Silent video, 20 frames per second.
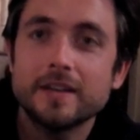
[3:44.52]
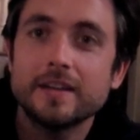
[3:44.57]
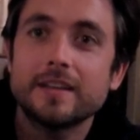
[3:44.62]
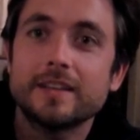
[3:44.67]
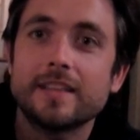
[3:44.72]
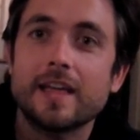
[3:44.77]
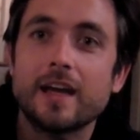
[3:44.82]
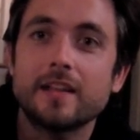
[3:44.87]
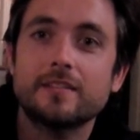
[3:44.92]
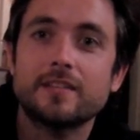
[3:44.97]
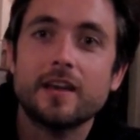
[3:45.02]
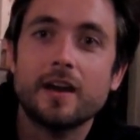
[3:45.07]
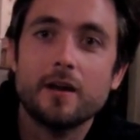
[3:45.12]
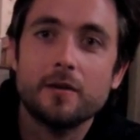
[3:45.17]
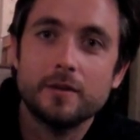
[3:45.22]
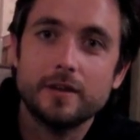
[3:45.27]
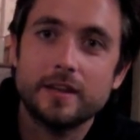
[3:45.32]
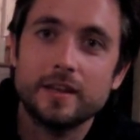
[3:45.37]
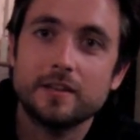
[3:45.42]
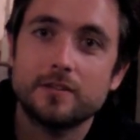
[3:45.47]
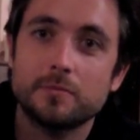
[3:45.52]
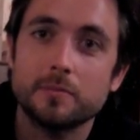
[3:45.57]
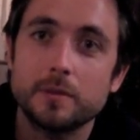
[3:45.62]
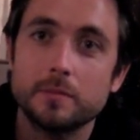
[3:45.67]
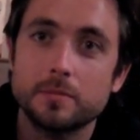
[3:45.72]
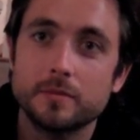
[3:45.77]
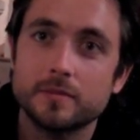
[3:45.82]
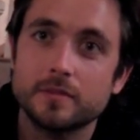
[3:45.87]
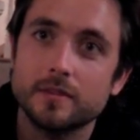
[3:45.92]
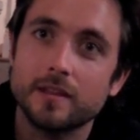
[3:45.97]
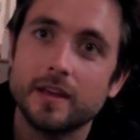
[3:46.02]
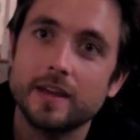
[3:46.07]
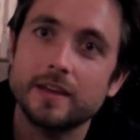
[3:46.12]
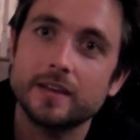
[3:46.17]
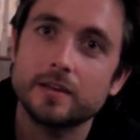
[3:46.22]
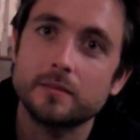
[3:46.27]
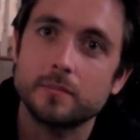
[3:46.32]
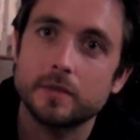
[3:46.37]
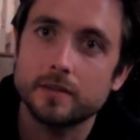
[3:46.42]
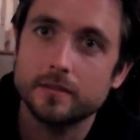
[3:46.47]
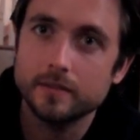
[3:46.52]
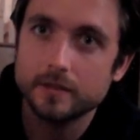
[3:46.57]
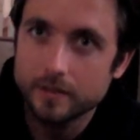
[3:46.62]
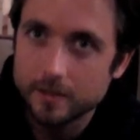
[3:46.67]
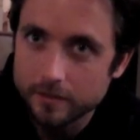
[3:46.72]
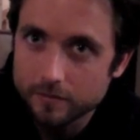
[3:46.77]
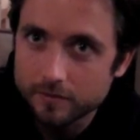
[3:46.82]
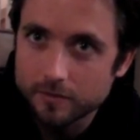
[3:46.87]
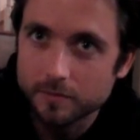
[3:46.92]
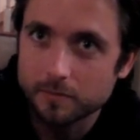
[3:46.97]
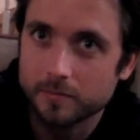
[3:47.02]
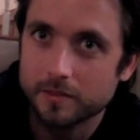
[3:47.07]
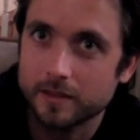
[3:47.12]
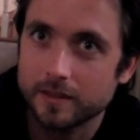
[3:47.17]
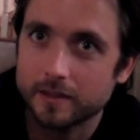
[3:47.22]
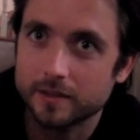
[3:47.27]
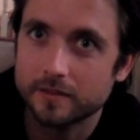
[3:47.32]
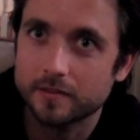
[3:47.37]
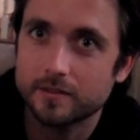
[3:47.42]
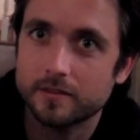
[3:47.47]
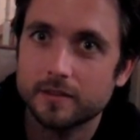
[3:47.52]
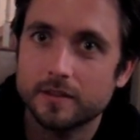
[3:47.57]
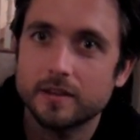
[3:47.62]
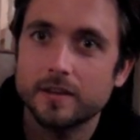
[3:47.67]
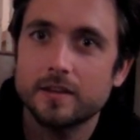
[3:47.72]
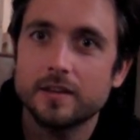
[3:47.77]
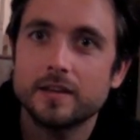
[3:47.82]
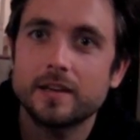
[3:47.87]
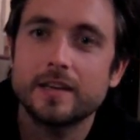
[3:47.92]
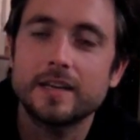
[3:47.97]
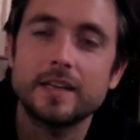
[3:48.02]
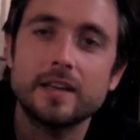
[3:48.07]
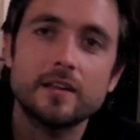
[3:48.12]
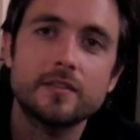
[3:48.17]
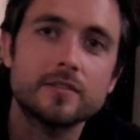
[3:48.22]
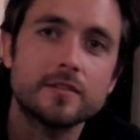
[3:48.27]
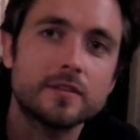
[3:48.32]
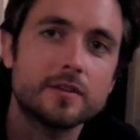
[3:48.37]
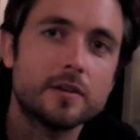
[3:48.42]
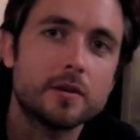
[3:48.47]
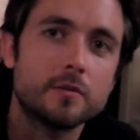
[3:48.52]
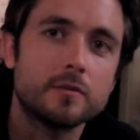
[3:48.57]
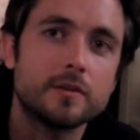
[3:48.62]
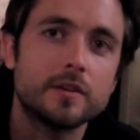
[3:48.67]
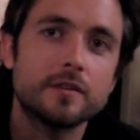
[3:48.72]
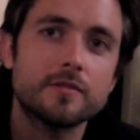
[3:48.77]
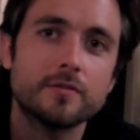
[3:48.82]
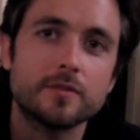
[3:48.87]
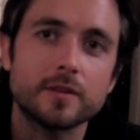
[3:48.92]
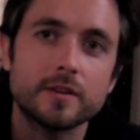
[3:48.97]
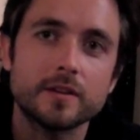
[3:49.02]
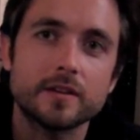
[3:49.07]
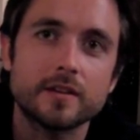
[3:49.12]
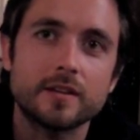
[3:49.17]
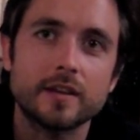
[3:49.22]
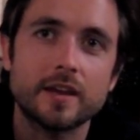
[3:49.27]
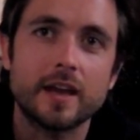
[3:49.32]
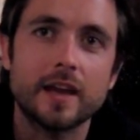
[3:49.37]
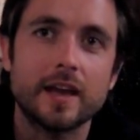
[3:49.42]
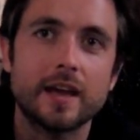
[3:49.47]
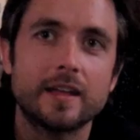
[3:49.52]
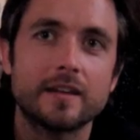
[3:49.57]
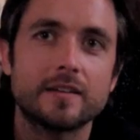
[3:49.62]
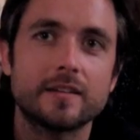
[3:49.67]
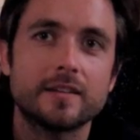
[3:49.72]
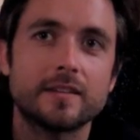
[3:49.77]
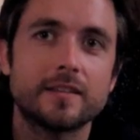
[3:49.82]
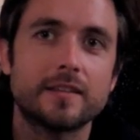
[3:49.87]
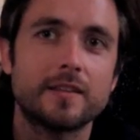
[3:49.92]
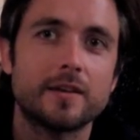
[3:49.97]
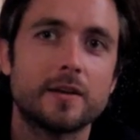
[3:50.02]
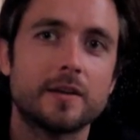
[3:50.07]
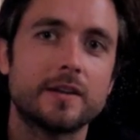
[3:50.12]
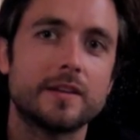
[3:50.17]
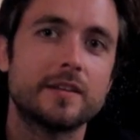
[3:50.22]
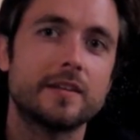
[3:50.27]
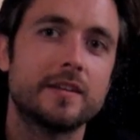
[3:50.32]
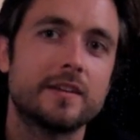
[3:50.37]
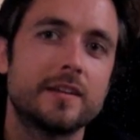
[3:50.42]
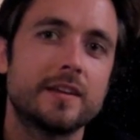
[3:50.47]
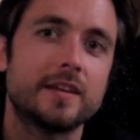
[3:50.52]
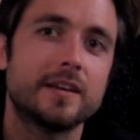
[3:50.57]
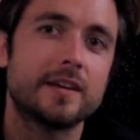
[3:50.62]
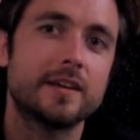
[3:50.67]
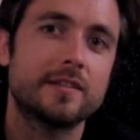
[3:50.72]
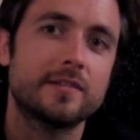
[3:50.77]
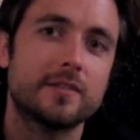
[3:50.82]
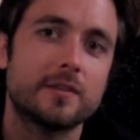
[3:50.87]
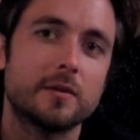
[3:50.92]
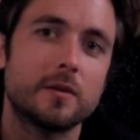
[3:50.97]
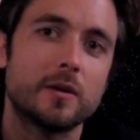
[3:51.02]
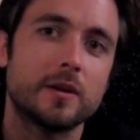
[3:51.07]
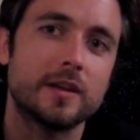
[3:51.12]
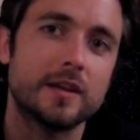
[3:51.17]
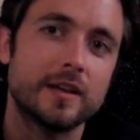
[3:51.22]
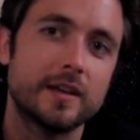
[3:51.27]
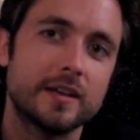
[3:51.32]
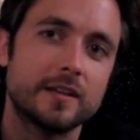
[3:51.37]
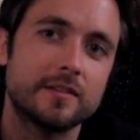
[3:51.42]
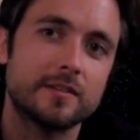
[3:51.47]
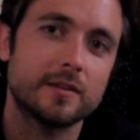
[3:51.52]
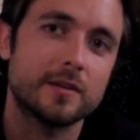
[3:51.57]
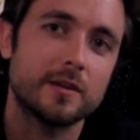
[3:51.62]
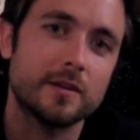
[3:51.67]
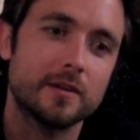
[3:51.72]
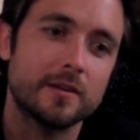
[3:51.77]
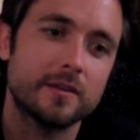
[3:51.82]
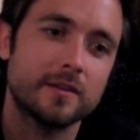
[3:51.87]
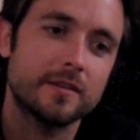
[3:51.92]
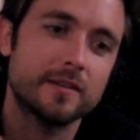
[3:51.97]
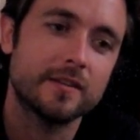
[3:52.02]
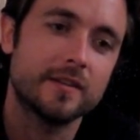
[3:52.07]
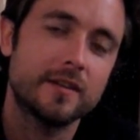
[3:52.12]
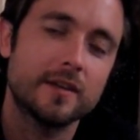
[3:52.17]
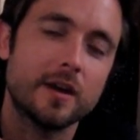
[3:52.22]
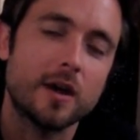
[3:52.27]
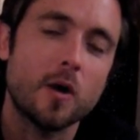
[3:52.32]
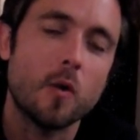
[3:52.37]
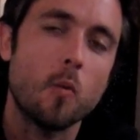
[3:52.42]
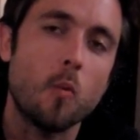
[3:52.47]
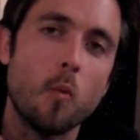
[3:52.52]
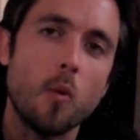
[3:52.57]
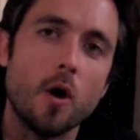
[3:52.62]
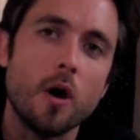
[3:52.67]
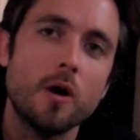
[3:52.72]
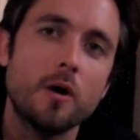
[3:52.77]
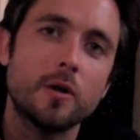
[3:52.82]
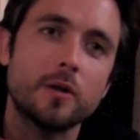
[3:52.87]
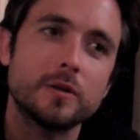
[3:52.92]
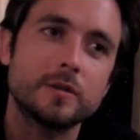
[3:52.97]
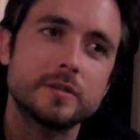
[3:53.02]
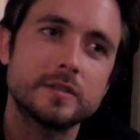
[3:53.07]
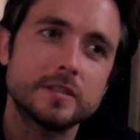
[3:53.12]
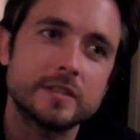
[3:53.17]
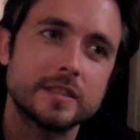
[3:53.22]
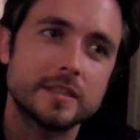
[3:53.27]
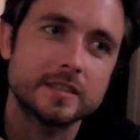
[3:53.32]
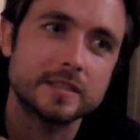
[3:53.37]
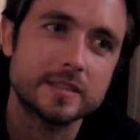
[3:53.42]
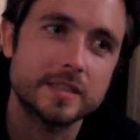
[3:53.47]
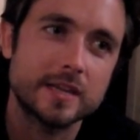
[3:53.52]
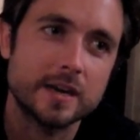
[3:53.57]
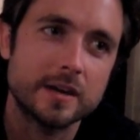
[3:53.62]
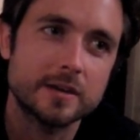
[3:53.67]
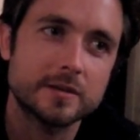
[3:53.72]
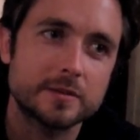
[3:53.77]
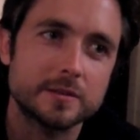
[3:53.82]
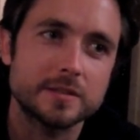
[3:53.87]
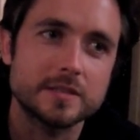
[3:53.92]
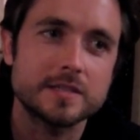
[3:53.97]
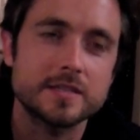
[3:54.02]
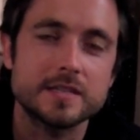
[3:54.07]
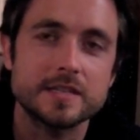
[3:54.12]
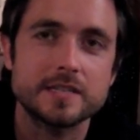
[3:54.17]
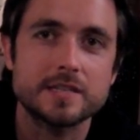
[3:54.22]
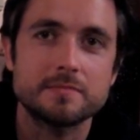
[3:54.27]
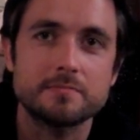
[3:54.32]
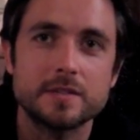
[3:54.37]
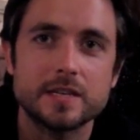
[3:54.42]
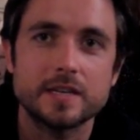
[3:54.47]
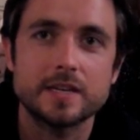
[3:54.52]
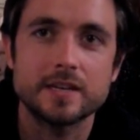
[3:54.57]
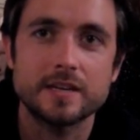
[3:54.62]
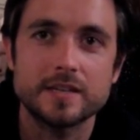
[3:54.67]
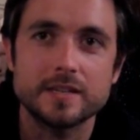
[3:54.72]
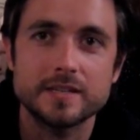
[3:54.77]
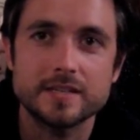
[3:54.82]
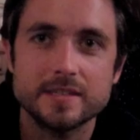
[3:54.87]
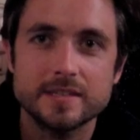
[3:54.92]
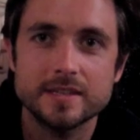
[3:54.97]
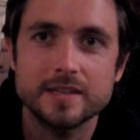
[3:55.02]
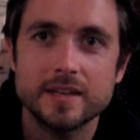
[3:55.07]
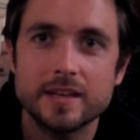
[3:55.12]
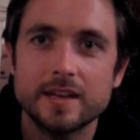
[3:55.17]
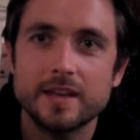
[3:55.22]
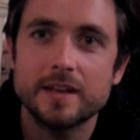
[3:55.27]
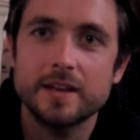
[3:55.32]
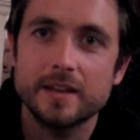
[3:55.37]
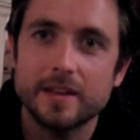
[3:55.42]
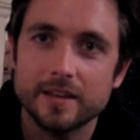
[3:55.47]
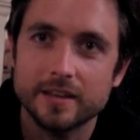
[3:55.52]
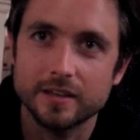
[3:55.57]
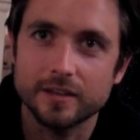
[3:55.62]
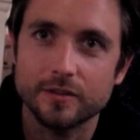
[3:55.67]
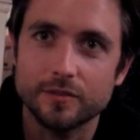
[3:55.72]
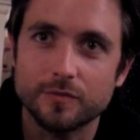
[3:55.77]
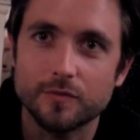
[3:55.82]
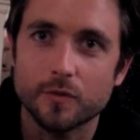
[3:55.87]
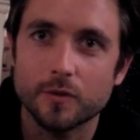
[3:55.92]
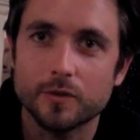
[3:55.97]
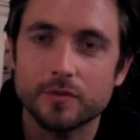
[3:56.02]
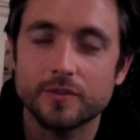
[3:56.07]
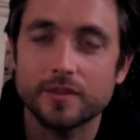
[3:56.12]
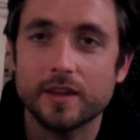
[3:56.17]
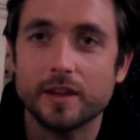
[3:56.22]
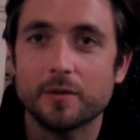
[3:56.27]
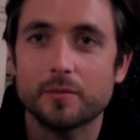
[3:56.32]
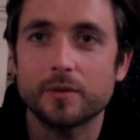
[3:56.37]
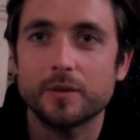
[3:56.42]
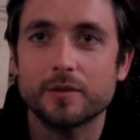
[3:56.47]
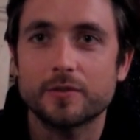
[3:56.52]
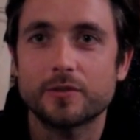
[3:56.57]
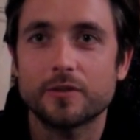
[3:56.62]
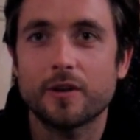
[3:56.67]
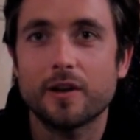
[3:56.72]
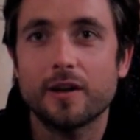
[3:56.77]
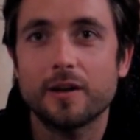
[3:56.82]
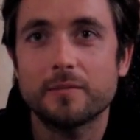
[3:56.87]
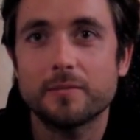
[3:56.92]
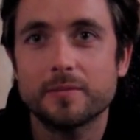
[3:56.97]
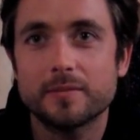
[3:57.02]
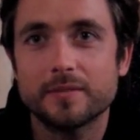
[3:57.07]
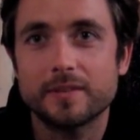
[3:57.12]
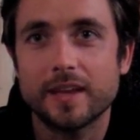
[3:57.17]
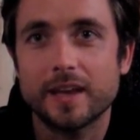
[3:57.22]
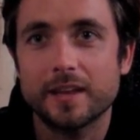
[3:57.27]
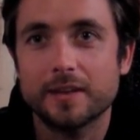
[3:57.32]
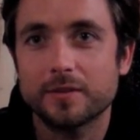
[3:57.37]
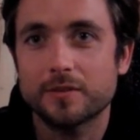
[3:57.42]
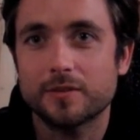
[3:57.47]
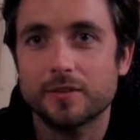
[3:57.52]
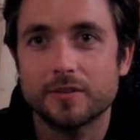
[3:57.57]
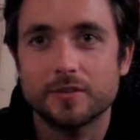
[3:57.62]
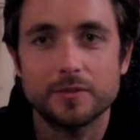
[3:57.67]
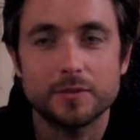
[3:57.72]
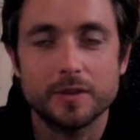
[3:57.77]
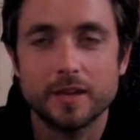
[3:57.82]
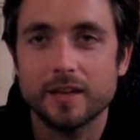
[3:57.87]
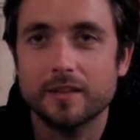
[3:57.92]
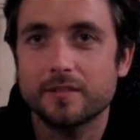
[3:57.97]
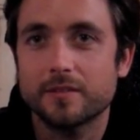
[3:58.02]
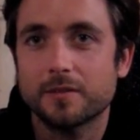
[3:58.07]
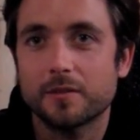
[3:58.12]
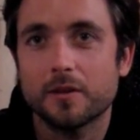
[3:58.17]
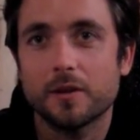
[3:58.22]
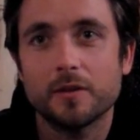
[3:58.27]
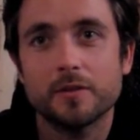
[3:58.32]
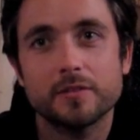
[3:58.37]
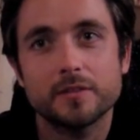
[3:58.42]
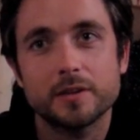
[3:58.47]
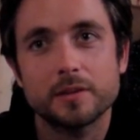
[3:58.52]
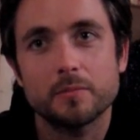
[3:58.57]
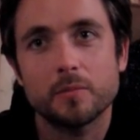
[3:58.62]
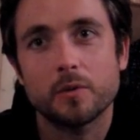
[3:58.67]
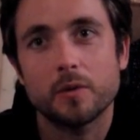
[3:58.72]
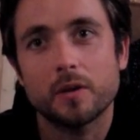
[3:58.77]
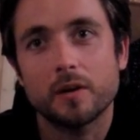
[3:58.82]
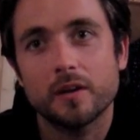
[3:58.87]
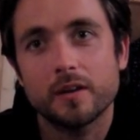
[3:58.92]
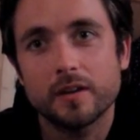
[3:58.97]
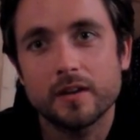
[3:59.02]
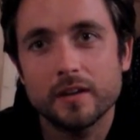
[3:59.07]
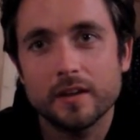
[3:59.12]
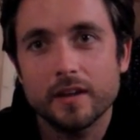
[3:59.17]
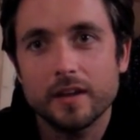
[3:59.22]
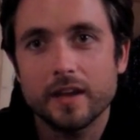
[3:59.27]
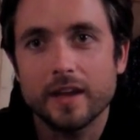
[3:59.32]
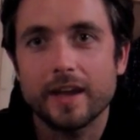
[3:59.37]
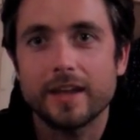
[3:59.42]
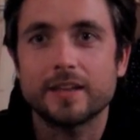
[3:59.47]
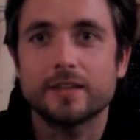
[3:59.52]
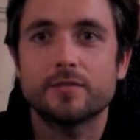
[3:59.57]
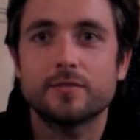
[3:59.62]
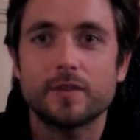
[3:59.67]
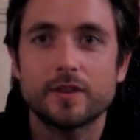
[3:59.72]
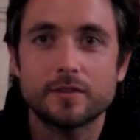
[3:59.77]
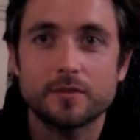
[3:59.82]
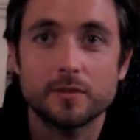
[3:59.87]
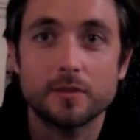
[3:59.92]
That's how he gets people to like him, is he gives them things. He doesn't know different, and he hits a wall in his character this season because he's forced to get a real job. Nanda says you can't steal cars anymore. And he's faced